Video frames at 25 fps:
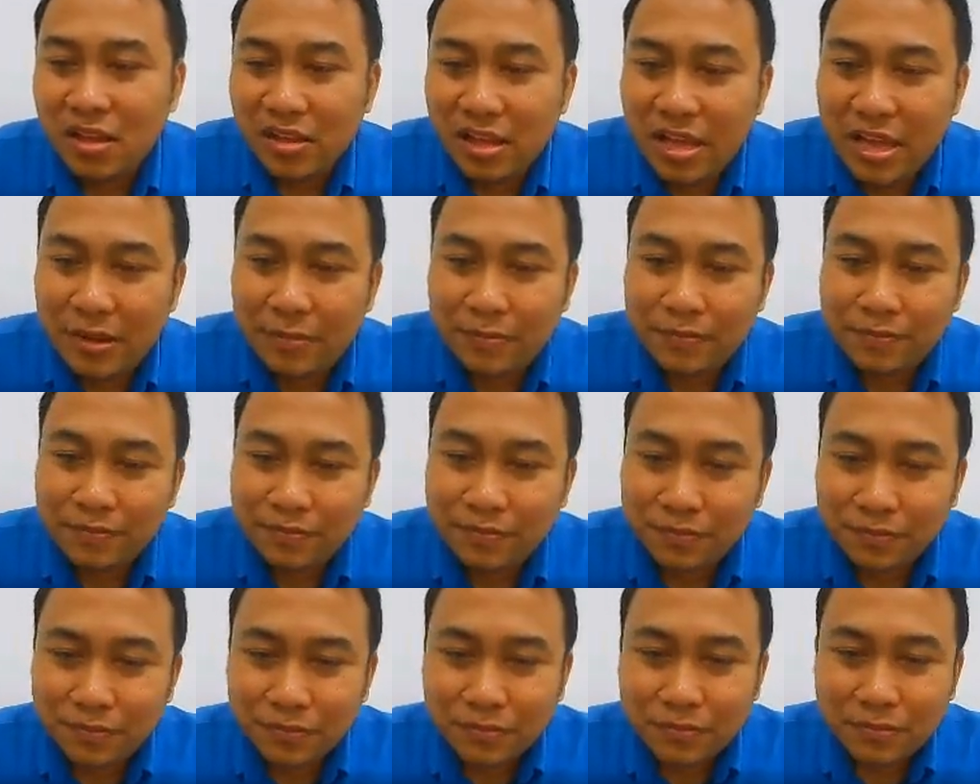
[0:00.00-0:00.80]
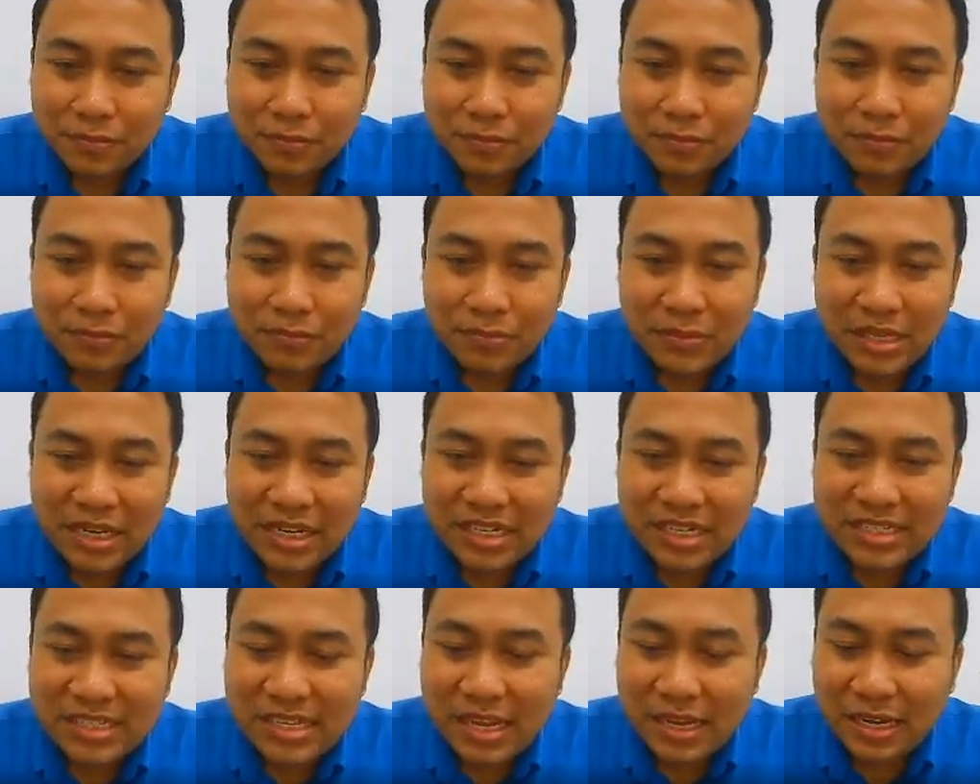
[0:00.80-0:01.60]
Okay.
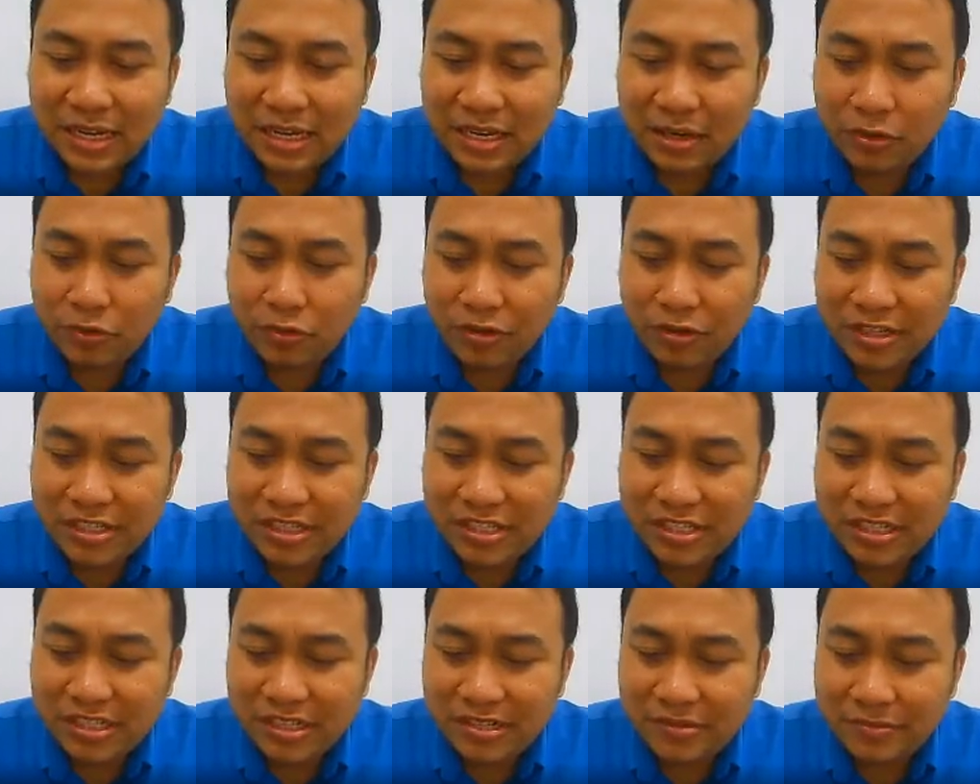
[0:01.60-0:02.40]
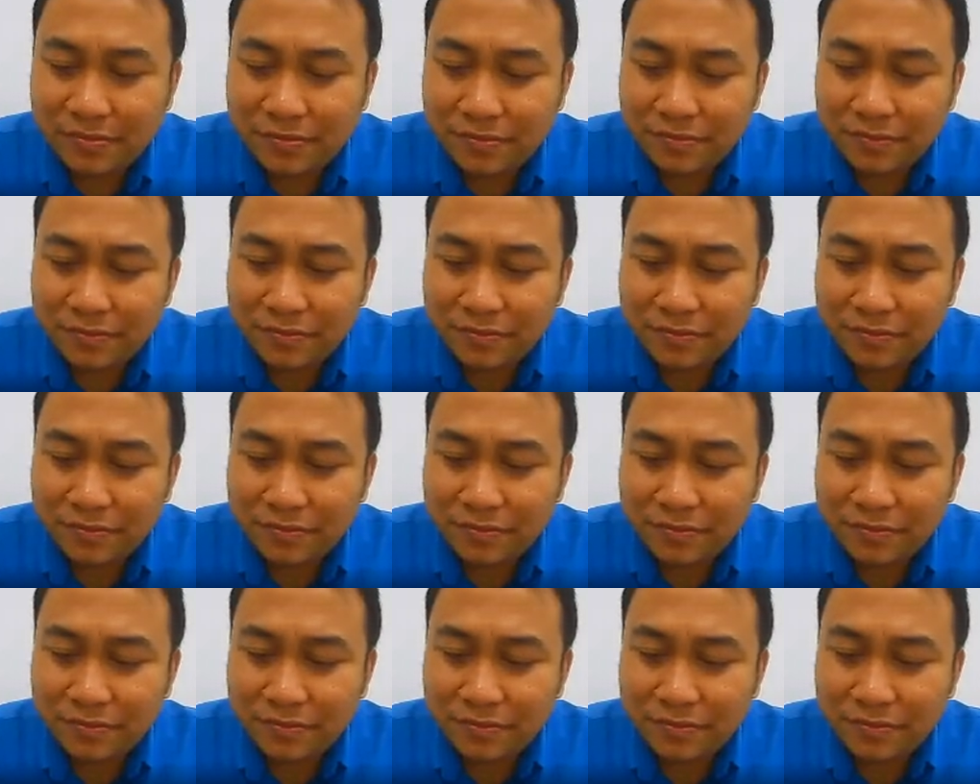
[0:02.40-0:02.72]
The second question.